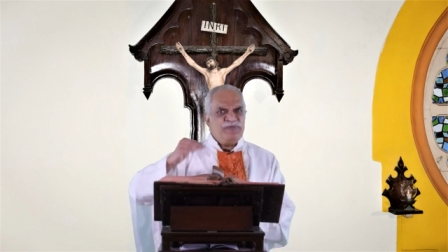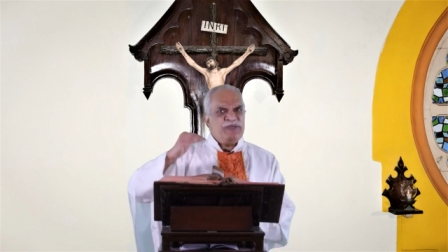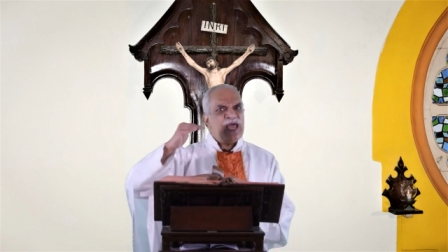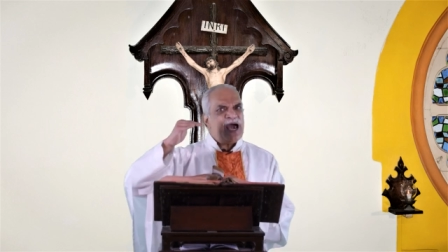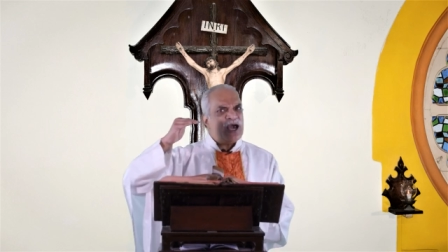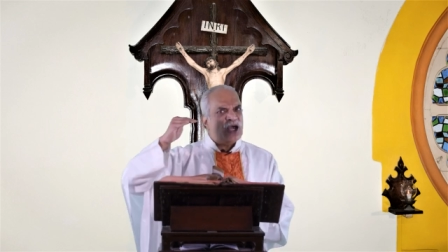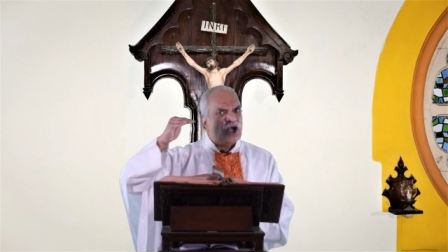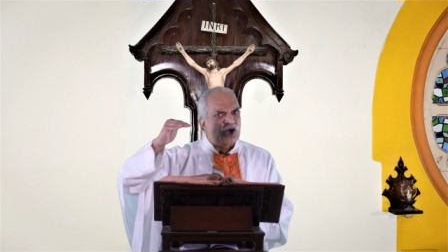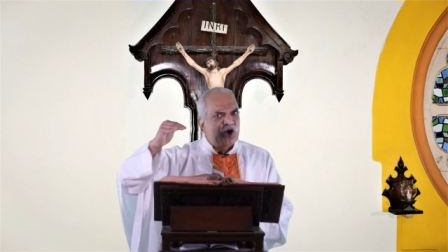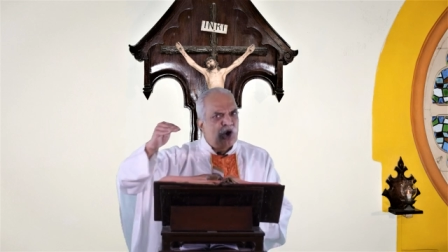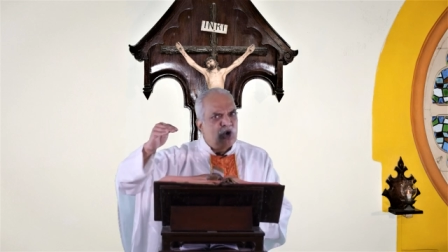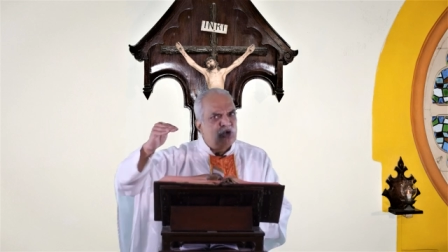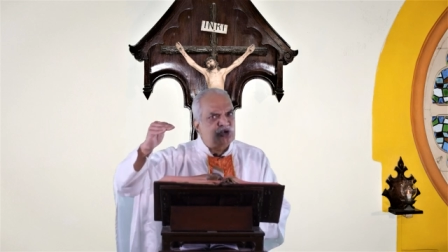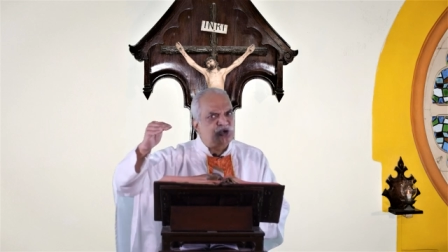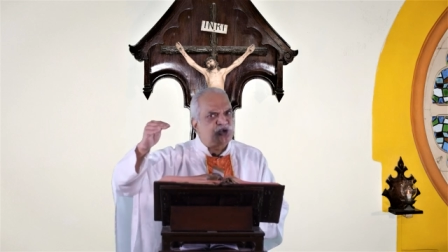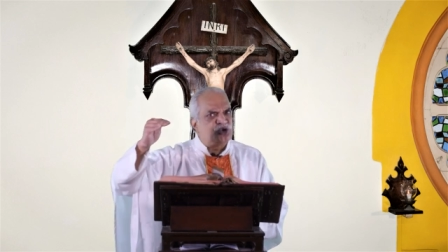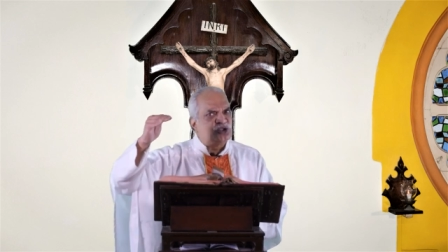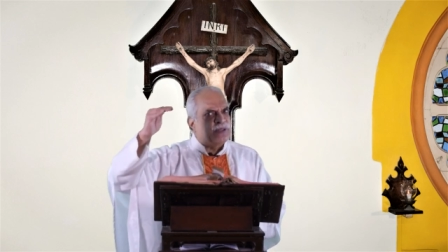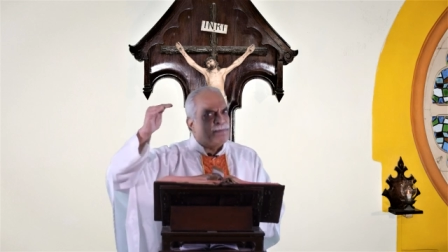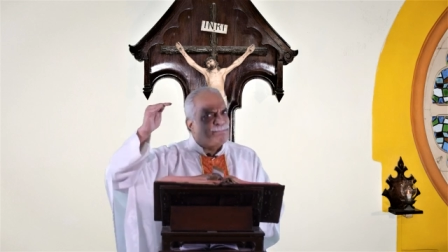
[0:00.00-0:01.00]
we are close
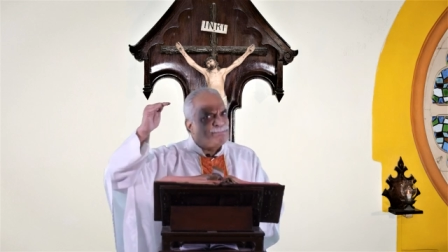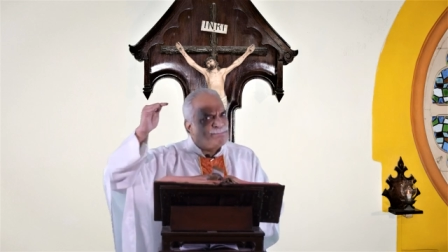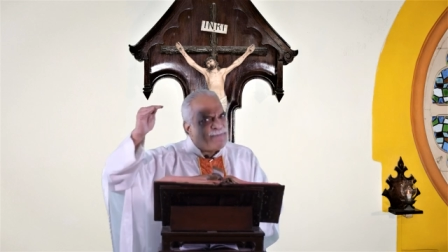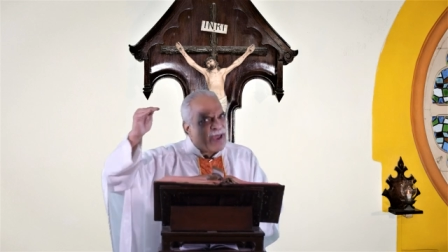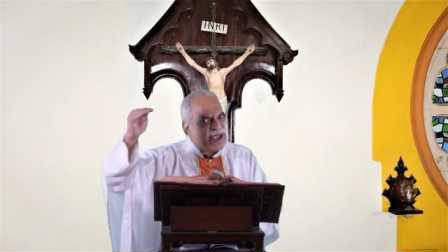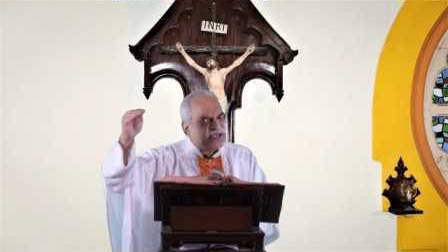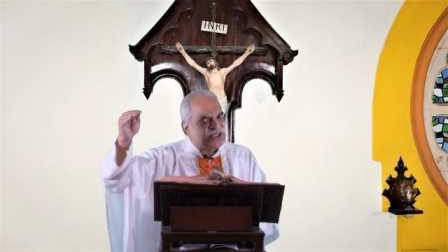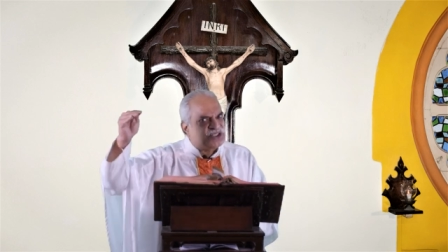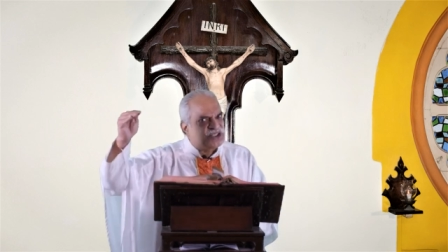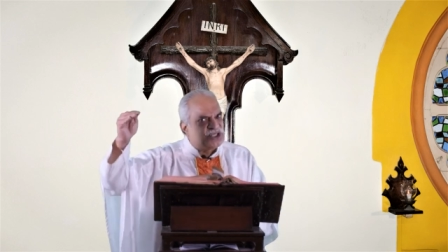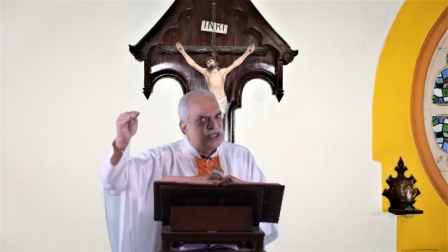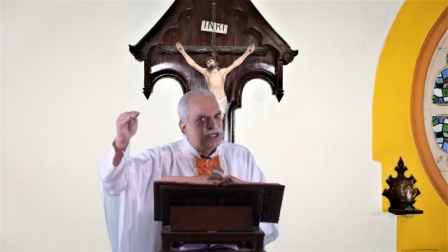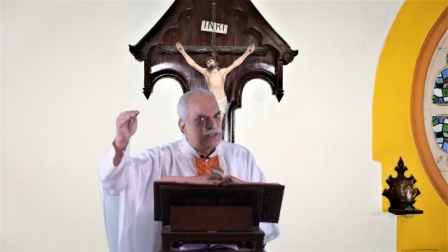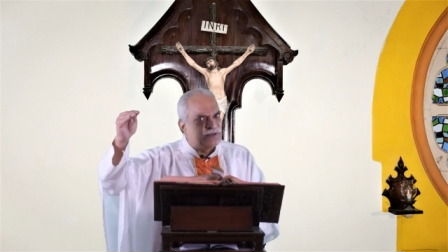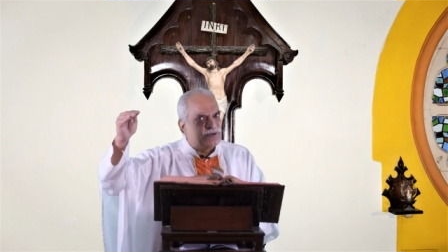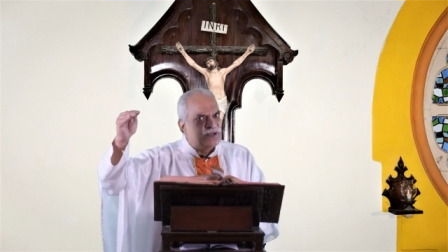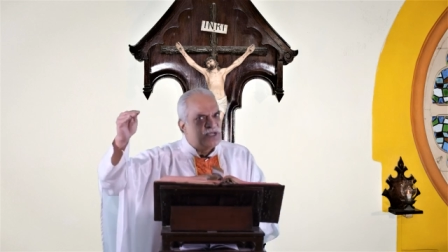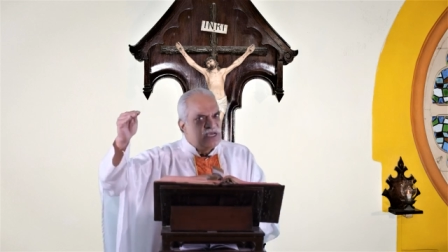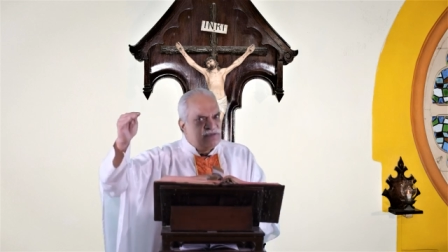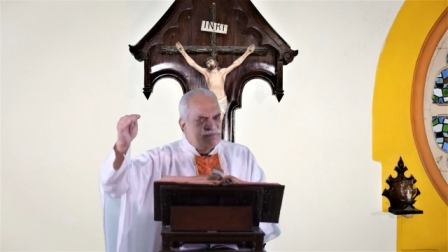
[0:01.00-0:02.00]
to the Passion,